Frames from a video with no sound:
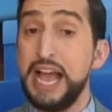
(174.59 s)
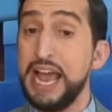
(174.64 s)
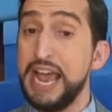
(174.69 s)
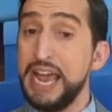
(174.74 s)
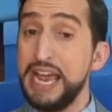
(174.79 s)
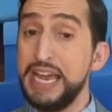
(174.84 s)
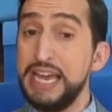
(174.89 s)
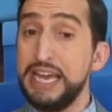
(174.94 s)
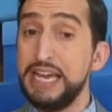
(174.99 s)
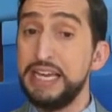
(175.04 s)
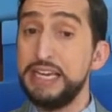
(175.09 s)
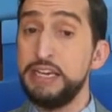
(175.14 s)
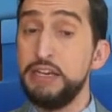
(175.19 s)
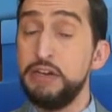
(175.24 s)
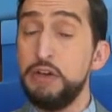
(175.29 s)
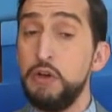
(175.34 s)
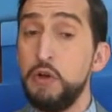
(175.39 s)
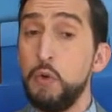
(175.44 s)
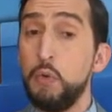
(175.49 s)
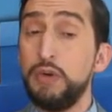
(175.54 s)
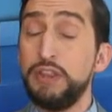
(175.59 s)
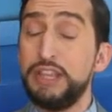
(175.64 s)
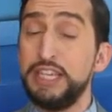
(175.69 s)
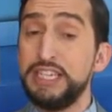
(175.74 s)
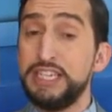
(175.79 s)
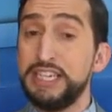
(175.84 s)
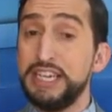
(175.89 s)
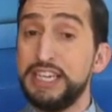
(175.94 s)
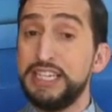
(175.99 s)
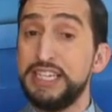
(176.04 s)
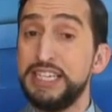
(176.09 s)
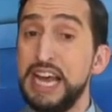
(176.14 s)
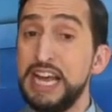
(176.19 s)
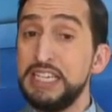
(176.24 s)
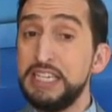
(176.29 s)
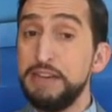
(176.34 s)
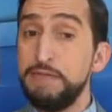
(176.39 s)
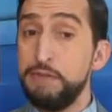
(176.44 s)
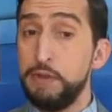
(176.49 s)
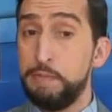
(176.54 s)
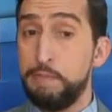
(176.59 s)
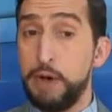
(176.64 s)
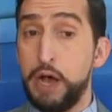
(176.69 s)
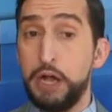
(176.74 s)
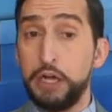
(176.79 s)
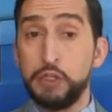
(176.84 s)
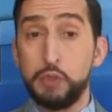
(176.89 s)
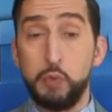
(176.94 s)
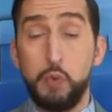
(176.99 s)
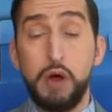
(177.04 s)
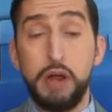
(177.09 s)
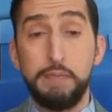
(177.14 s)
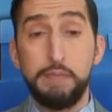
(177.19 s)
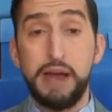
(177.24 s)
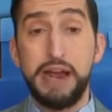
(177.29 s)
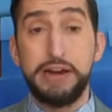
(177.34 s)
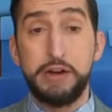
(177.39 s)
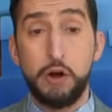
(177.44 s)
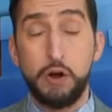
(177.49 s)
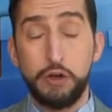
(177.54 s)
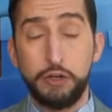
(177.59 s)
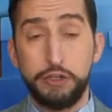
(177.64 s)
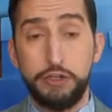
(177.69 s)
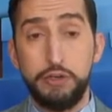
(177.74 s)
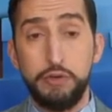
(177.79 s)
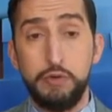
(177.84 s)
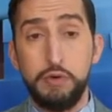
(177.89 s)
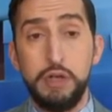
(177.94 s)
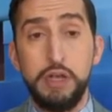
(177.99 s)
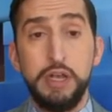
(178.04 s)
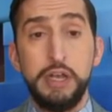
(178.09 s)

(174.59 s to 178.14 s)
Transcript: And with the success of the Bucs, one might argue,